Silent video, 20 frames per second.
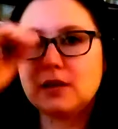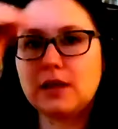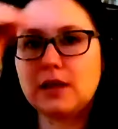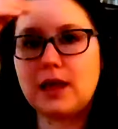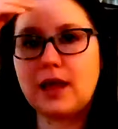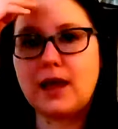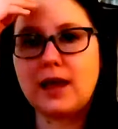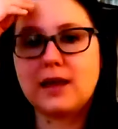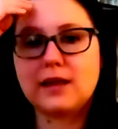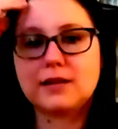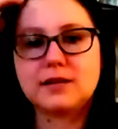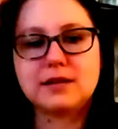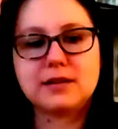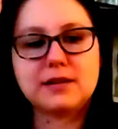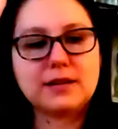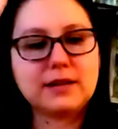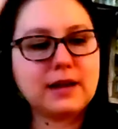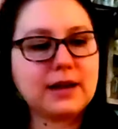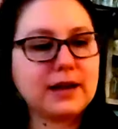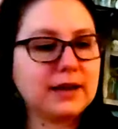and
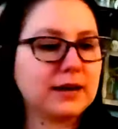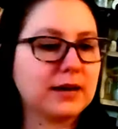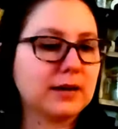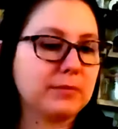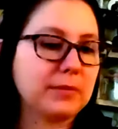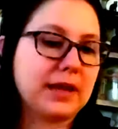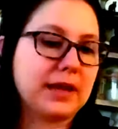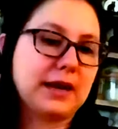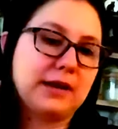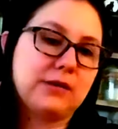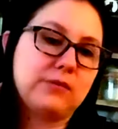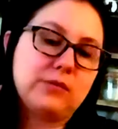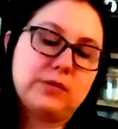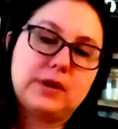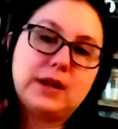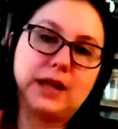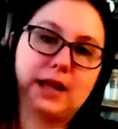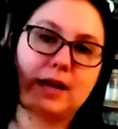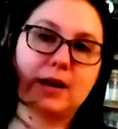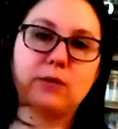
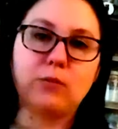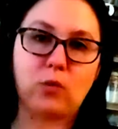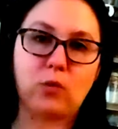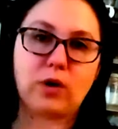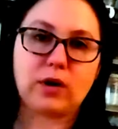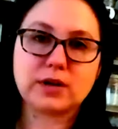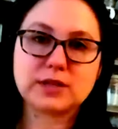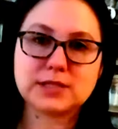it works.